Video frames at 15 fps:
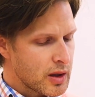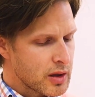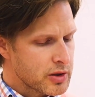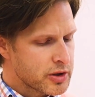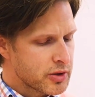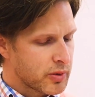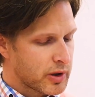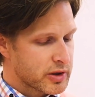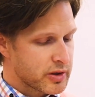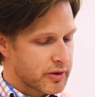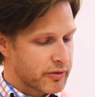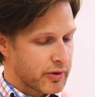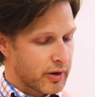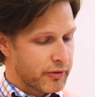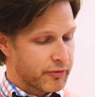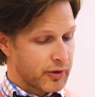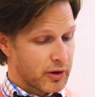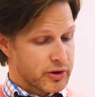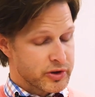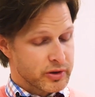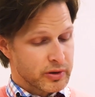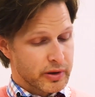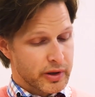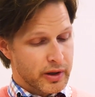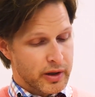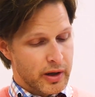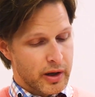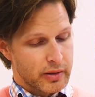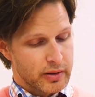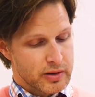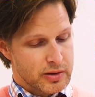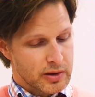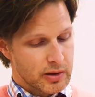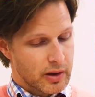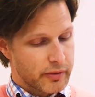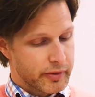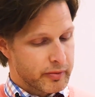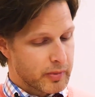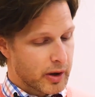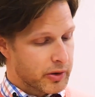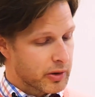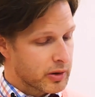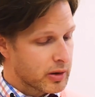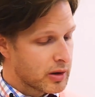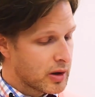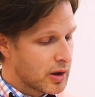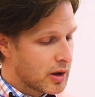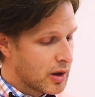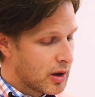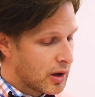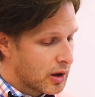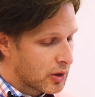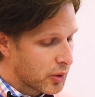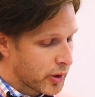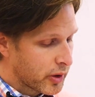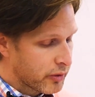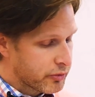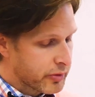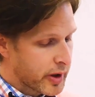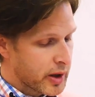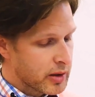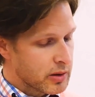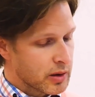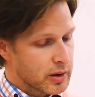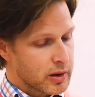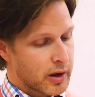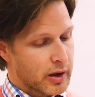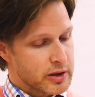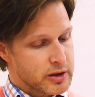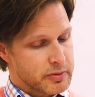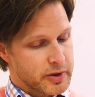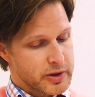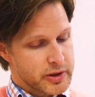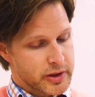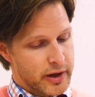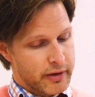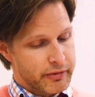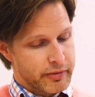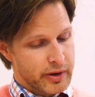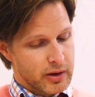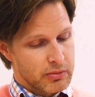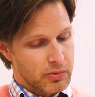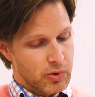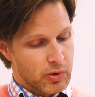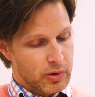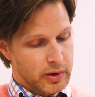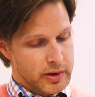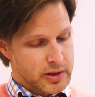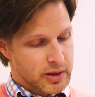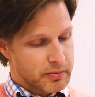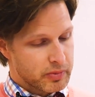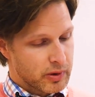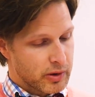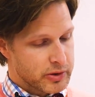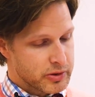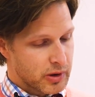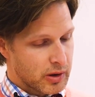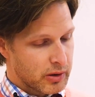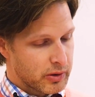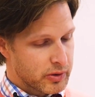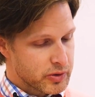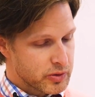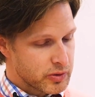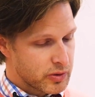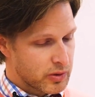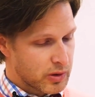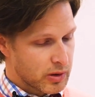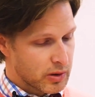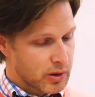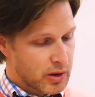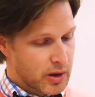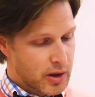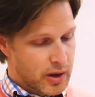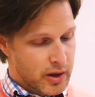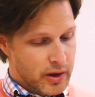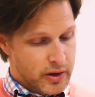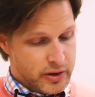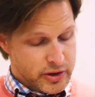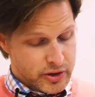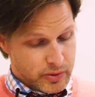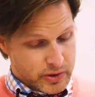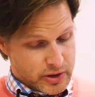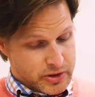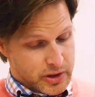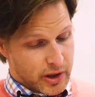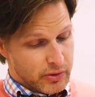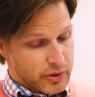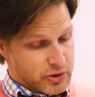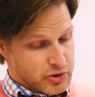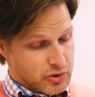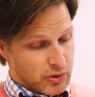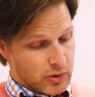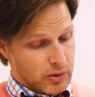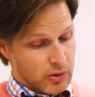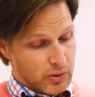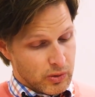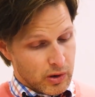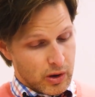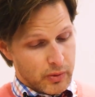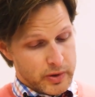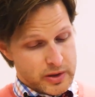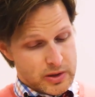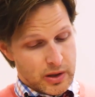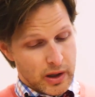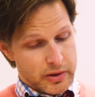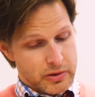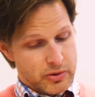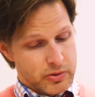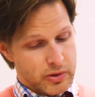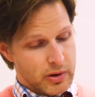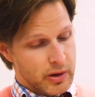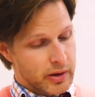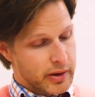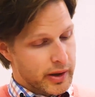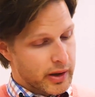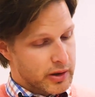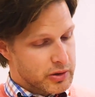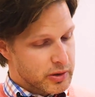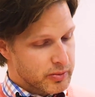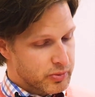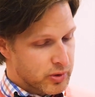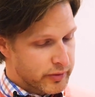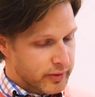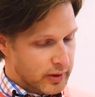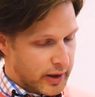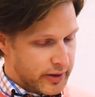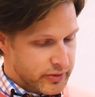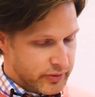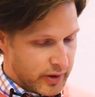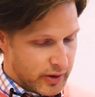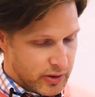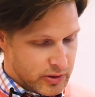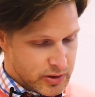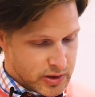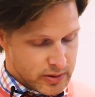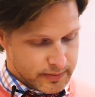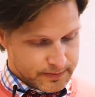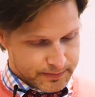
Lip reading: She was an effulgently and endlessly loving mother, a loyal friend, a consummate chef, and a moral exemplar to all those who knew her. She was a generous soul who always sought to do good and to improve the lives of others.